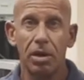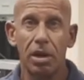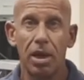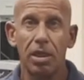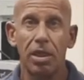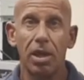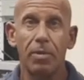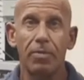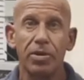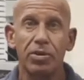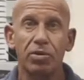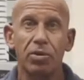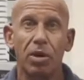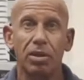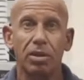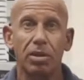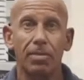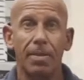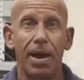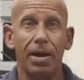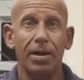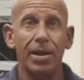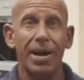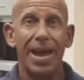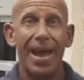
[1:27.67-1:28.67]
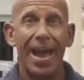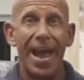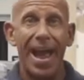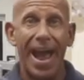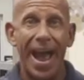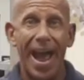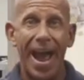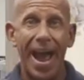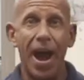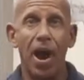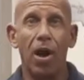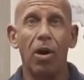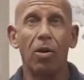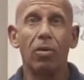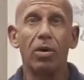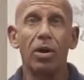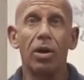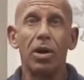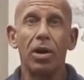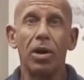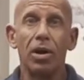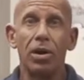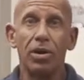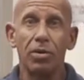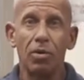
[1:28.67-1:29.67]
And then we talked about
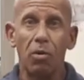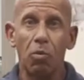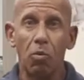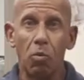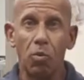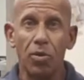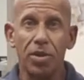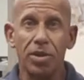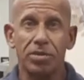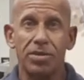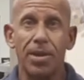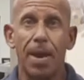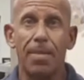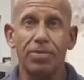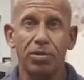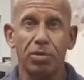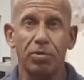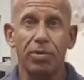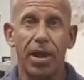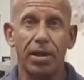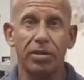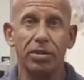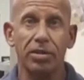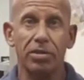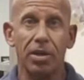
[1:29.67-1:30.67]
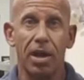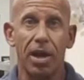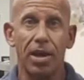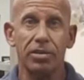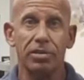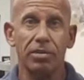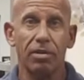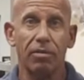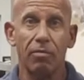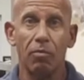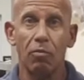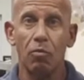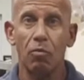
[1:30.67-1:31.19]
how the steps to an exercise.